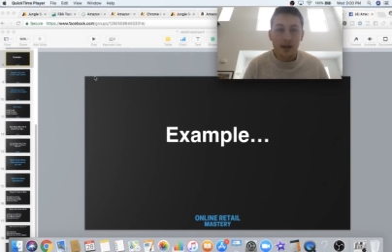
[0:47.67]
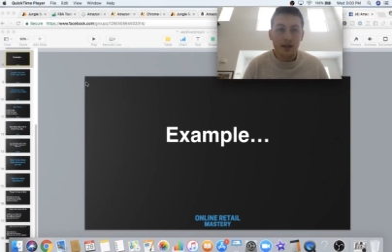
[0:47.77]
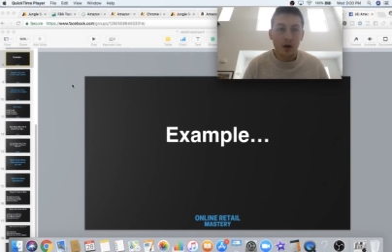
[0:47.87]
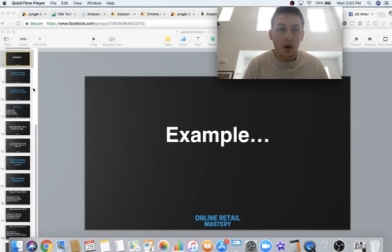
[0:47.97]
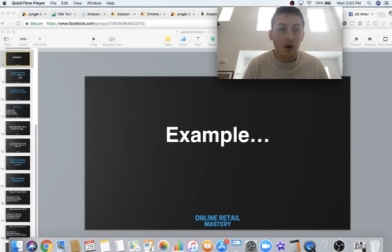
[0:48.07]

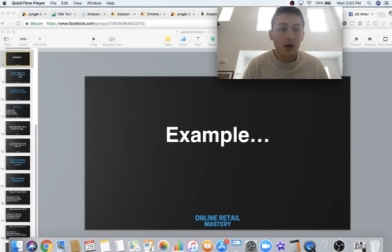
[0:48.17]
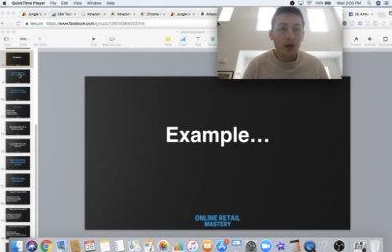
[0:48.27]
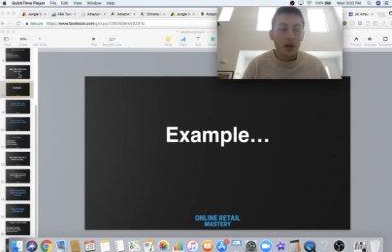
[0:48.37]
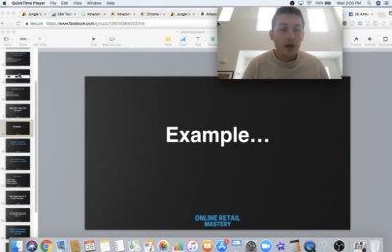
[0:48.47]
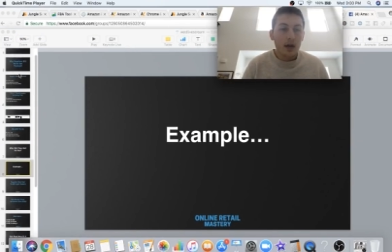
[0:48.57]
call
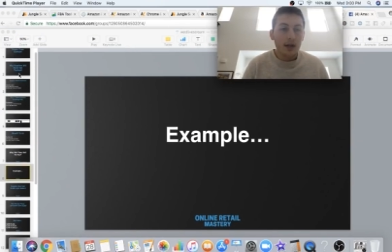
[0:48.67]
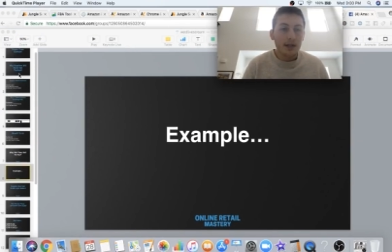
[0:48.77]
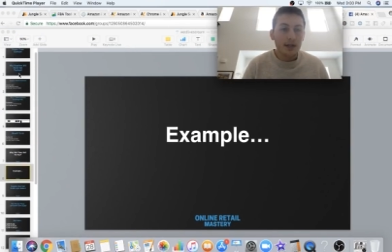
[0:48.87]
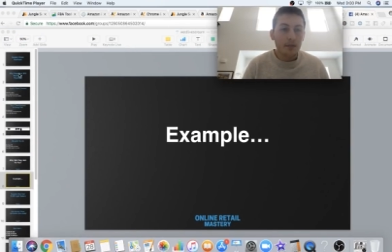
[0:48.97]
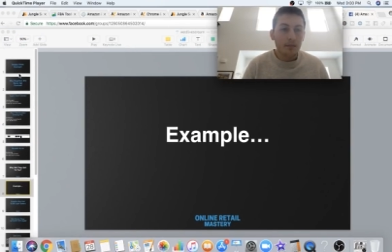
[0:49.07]

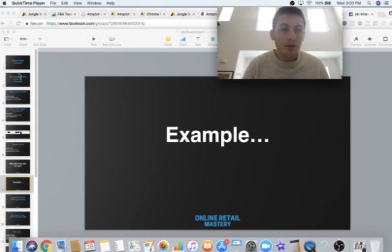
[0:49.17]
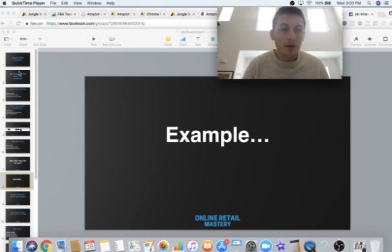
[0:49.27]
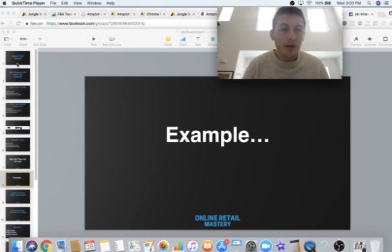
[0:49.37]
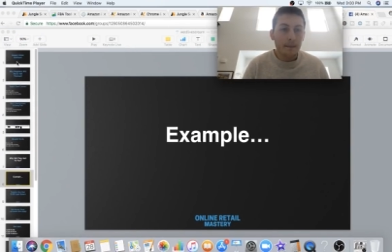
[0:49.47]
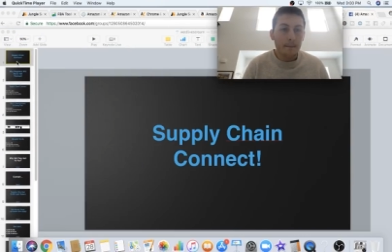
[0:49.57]
is
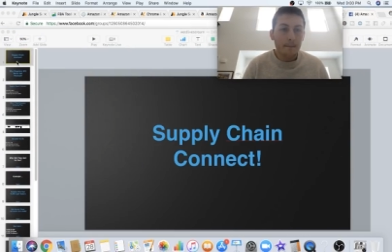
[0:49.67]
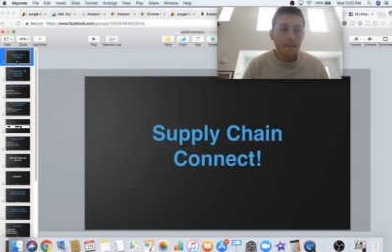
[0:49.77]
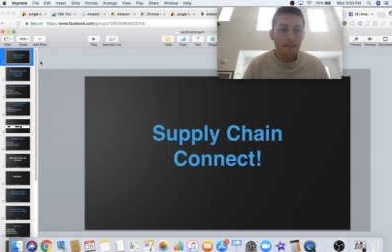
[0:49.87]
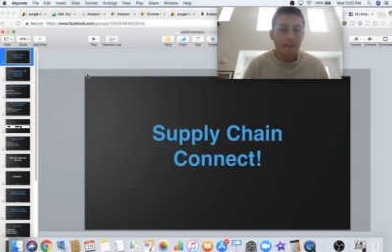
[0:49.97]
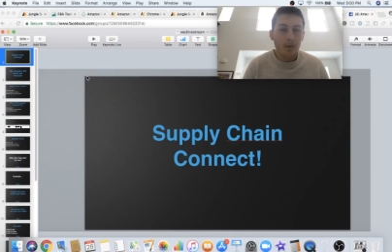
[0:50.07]
simply,
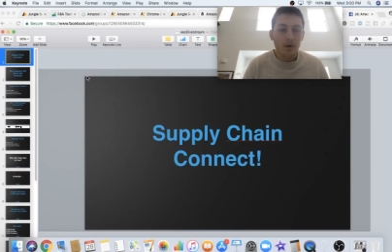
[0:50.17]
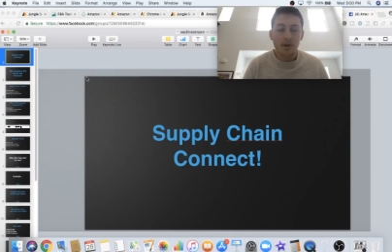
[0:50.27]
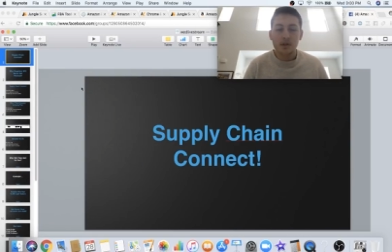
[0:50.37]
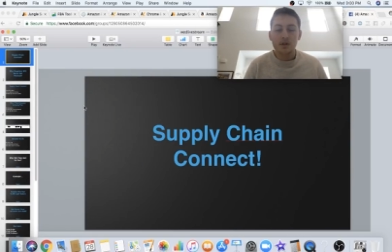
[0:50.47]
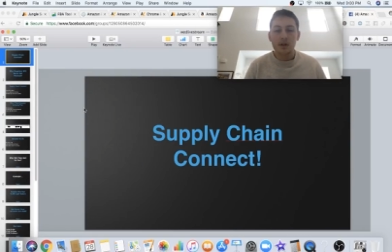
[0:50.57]
or
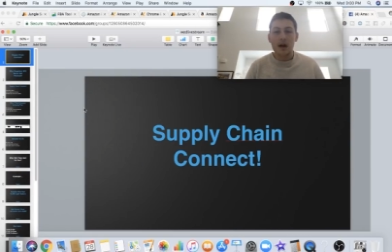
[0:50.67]
this live